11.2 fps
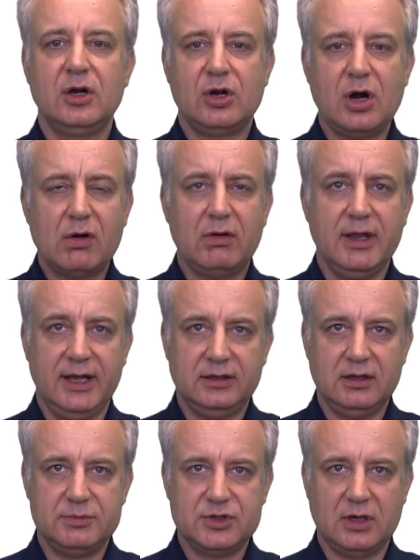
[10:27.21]

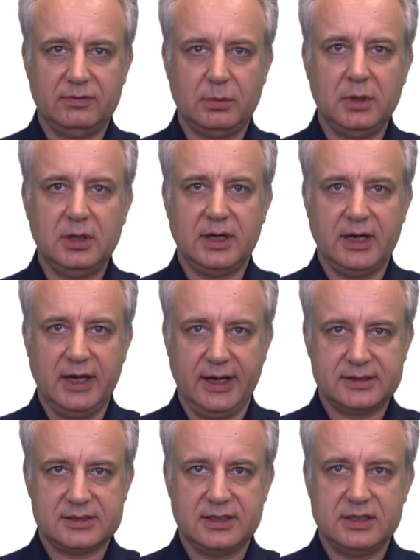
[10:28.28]
correlated observable
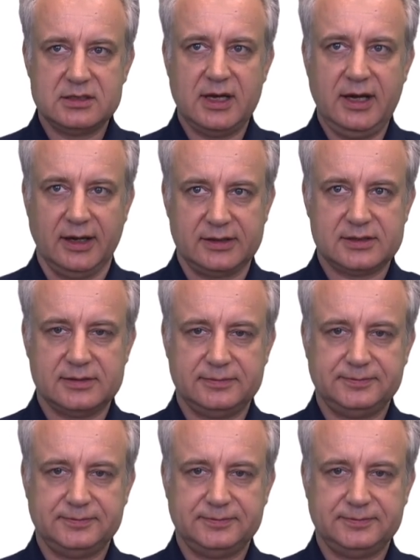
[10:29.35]
x tensor x.